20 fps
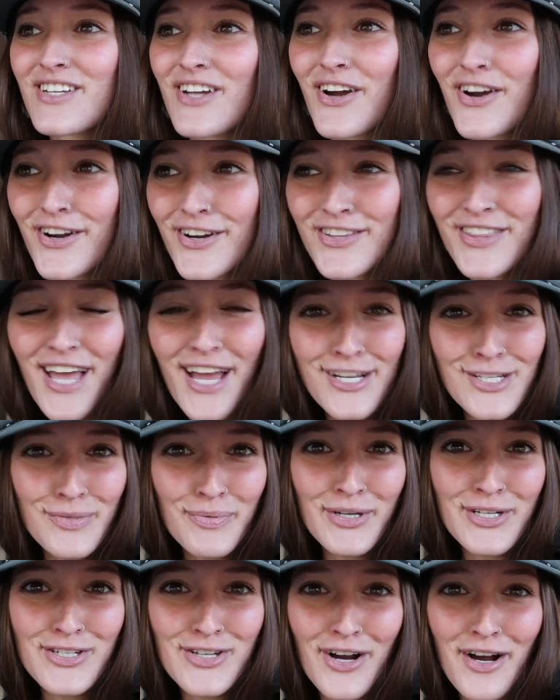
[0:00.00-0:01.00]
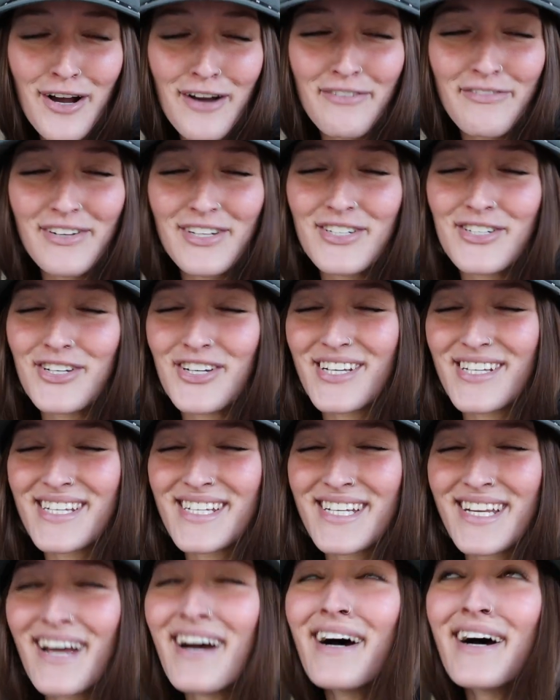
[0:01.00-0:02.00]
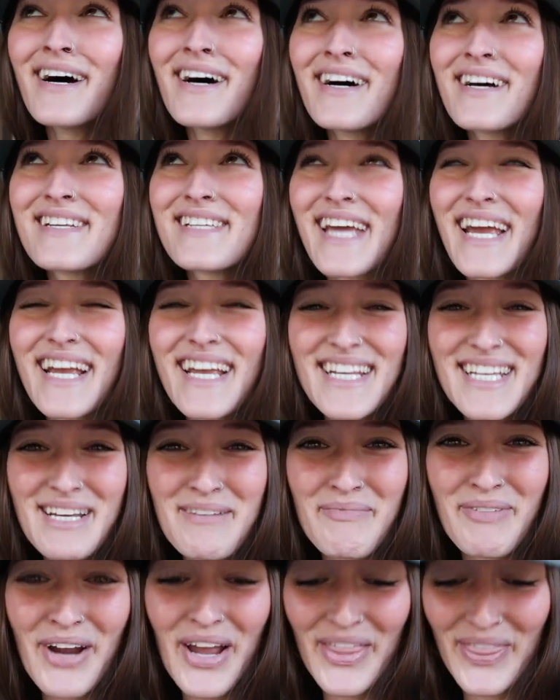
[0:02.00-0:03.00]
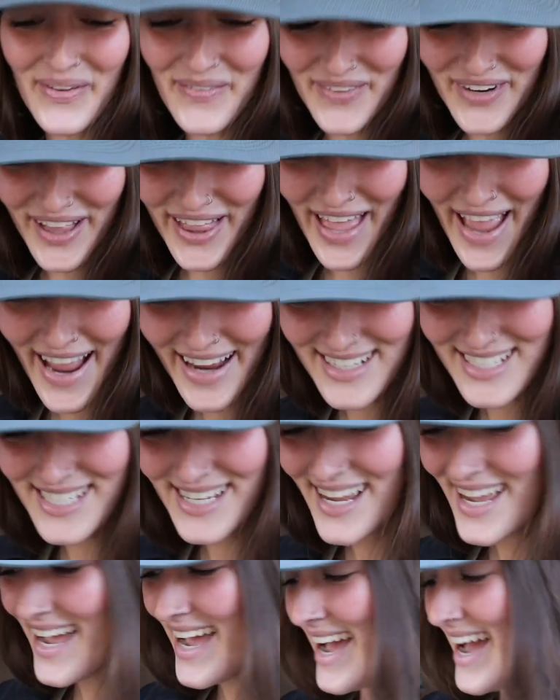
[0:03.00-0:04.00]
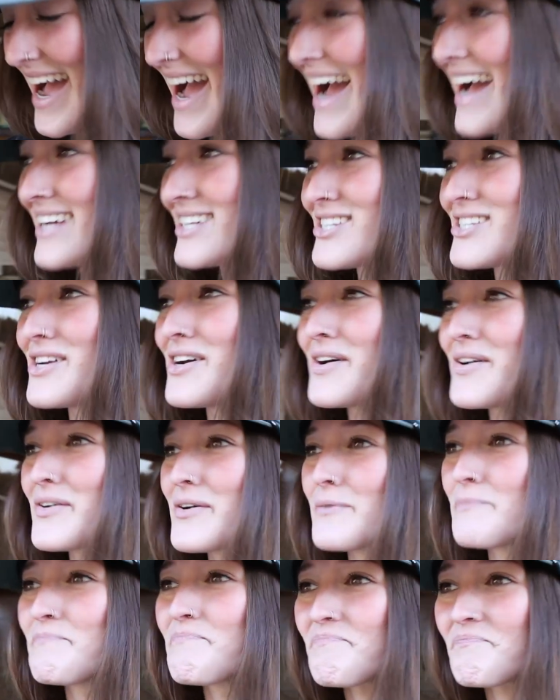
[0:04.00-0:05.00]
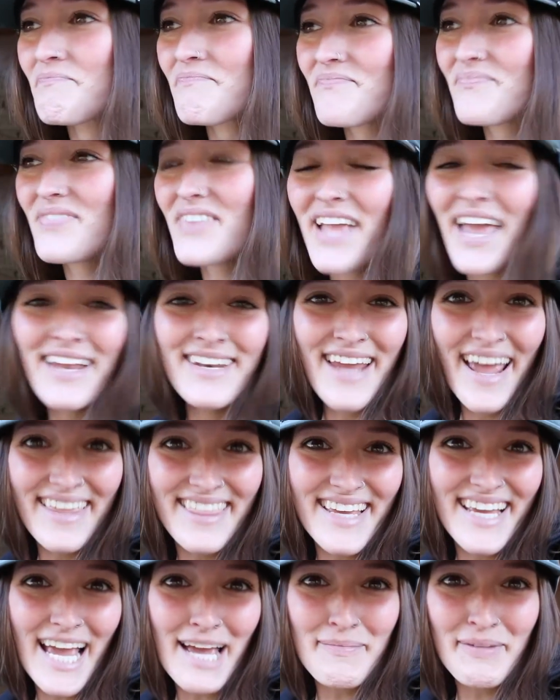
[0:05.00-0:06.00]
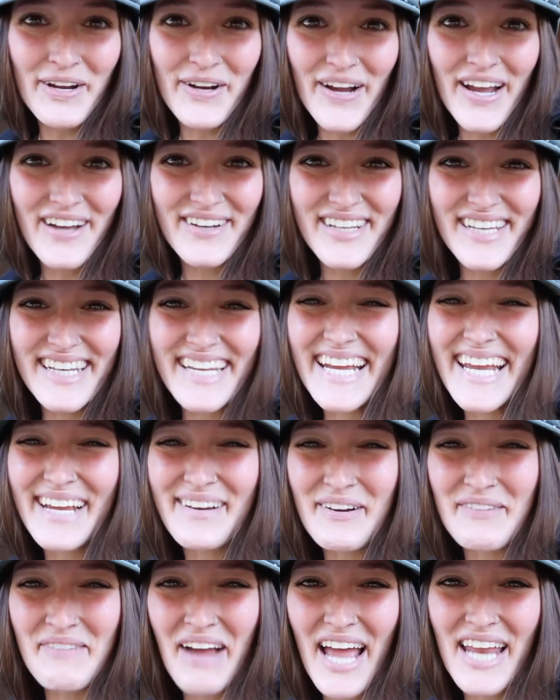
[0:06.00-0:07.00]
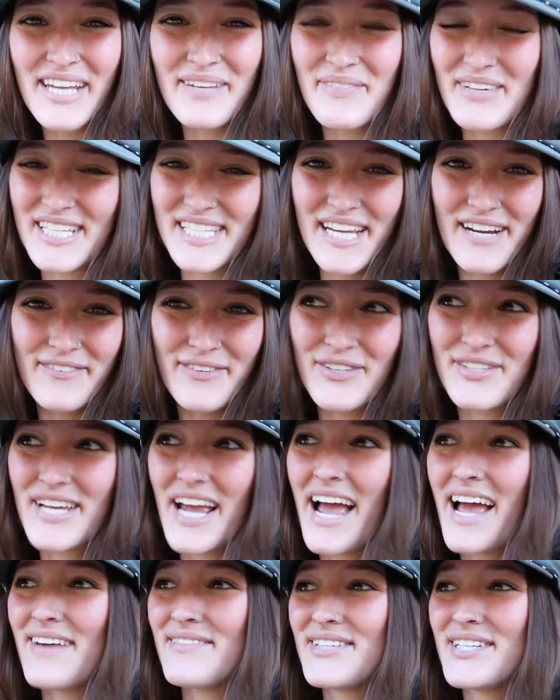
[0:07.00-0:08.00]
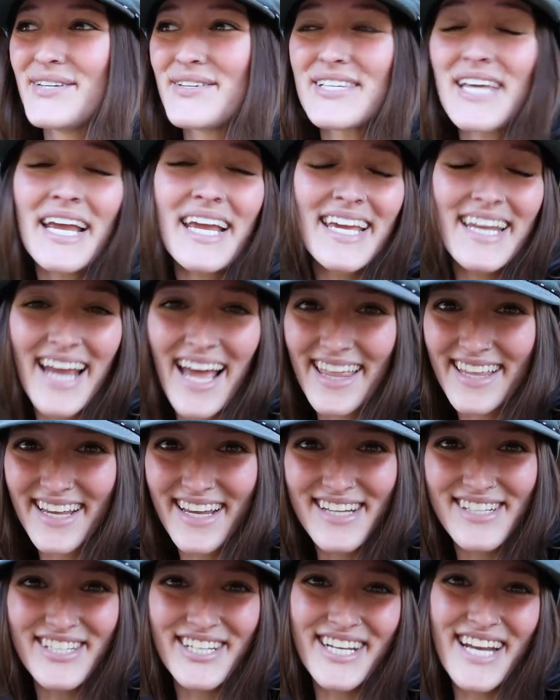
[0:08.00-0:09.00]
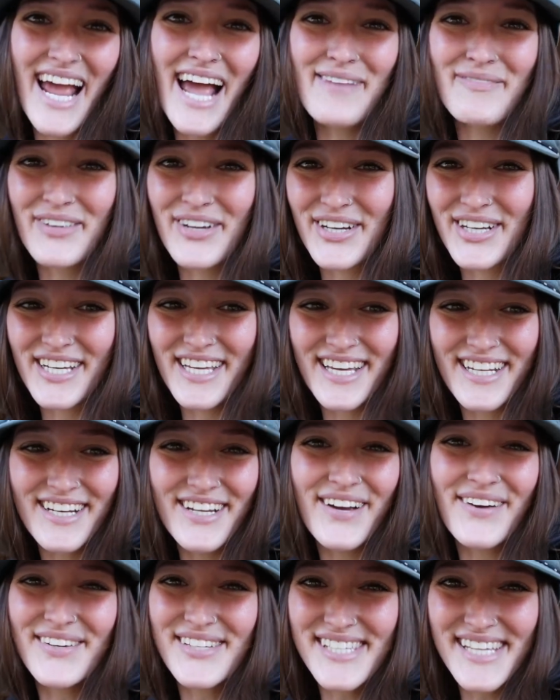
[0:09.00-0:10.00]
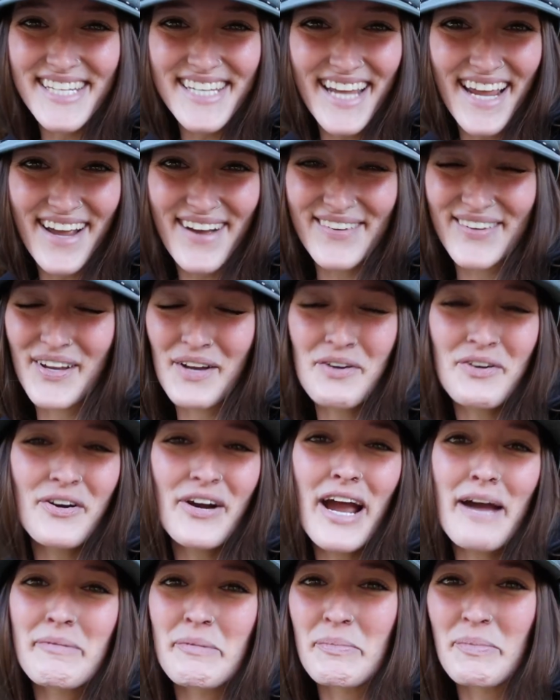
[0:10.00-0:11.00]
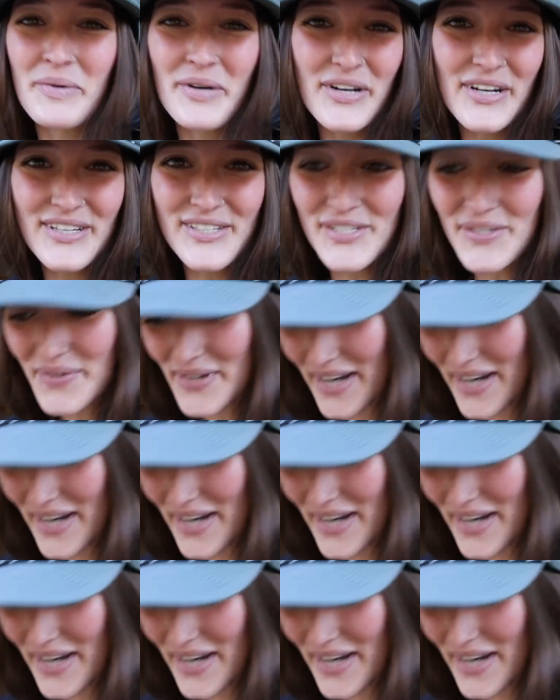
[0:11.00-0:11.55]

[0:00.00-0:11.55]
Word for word: turn that switch off and just take a deep breath and relax. Uh, so Nathan kept me grounded. He reminded me several times. He was like, get out of the kitchen. I'm cooking. Go sit down. Go grab a book. Do